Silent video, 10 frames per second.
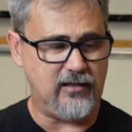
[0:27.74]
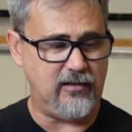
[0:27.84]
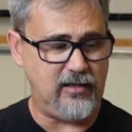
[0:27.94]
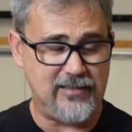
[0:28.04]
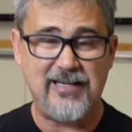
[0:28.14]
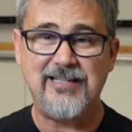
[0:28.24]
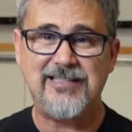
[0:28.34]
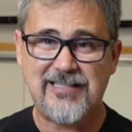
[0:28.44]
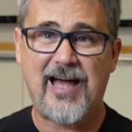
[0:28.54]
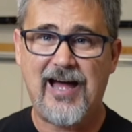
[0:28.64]

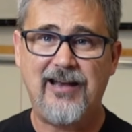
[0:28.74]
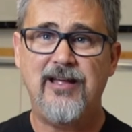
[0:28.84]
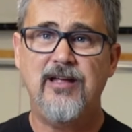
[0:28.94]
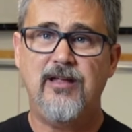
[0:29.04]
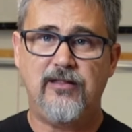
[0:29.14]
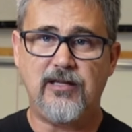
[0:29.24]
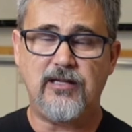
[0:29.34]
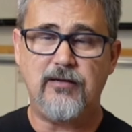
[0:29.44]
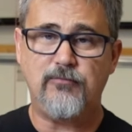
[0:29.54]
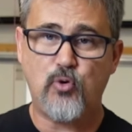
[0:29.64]
inside
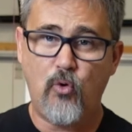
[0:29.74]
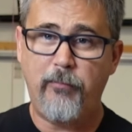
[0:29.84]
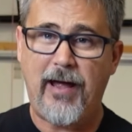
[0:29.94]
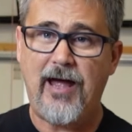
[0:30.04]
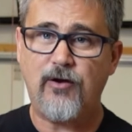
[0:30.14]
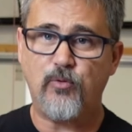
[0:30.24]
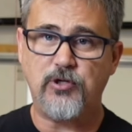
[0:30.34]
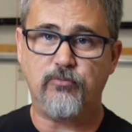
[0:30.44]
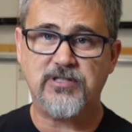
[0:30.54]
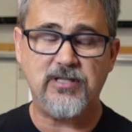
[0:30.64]
the Tour Pack when
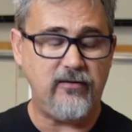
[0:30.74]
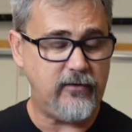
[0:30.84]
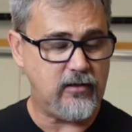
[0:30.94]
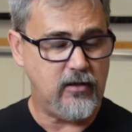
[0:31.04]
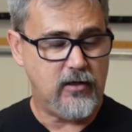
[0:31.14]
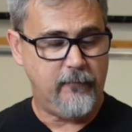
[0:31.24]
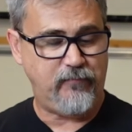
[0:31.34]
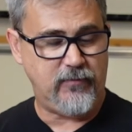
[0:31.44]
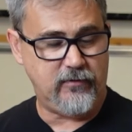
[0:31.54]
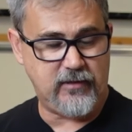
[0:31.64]
you receive it.
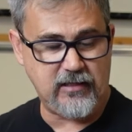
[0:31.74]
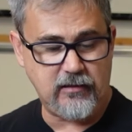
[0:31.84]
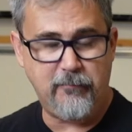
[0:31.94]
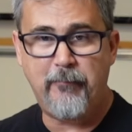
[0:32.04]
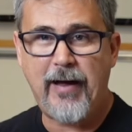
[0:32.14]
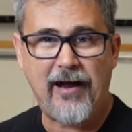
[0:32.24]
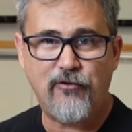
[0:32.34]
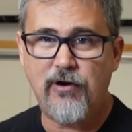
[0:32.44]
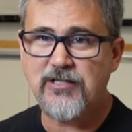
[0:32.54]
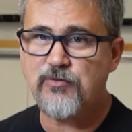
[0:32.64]
The
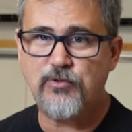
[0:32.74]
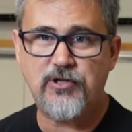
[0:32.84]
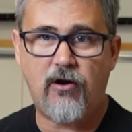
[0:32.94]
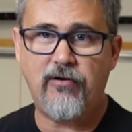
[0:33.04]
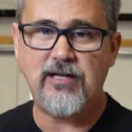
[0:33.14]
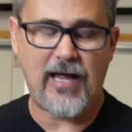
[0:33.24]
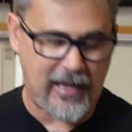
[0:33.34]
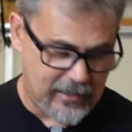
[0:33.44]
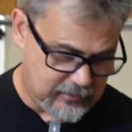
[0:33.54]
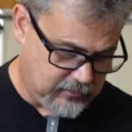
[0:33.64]
backrest was already
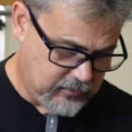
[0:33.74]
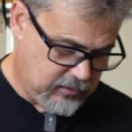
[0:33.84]
added.